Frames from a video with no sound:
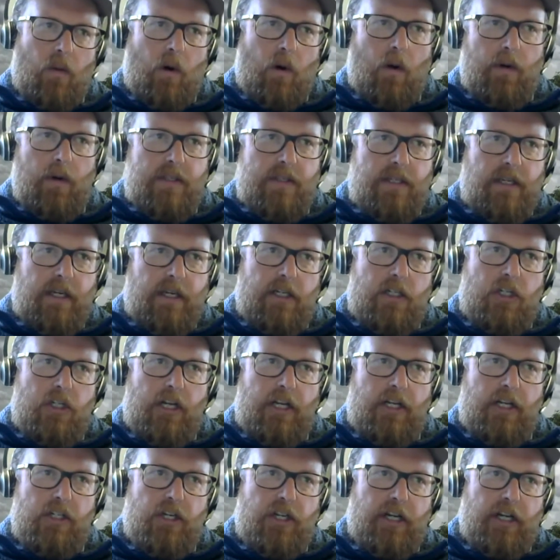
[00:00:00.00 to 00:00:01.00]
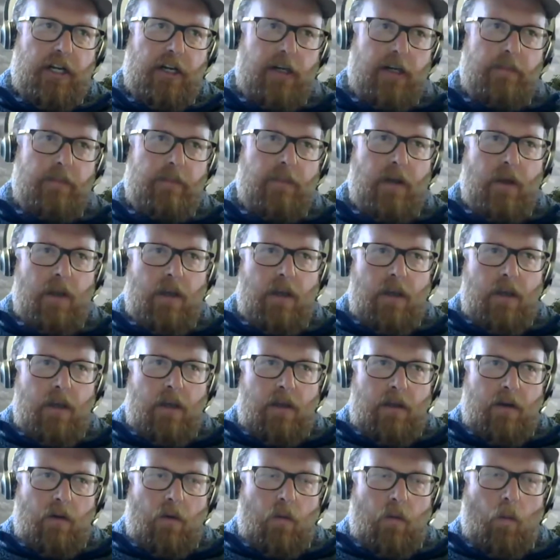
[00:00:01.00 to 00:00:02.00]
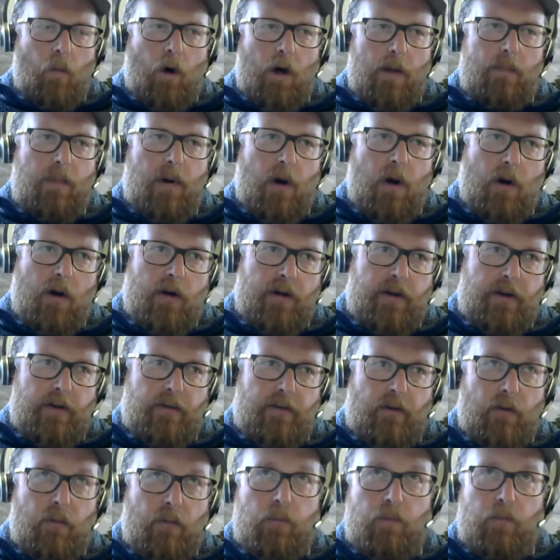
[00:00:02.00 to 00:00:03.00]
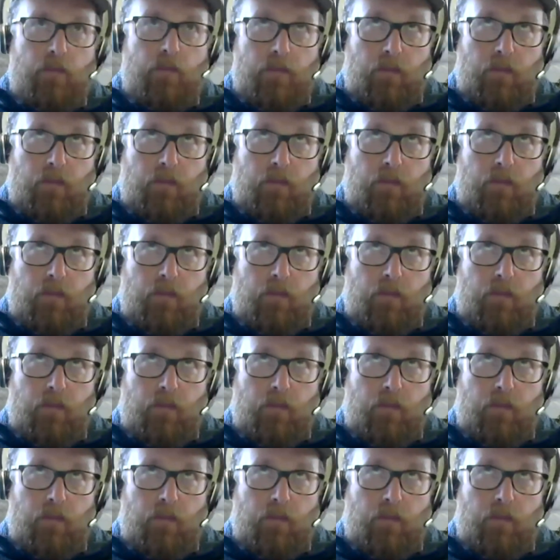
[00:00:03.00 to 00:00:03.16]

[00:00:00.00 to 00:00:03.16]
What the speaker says: We're always kind of changing up what part of a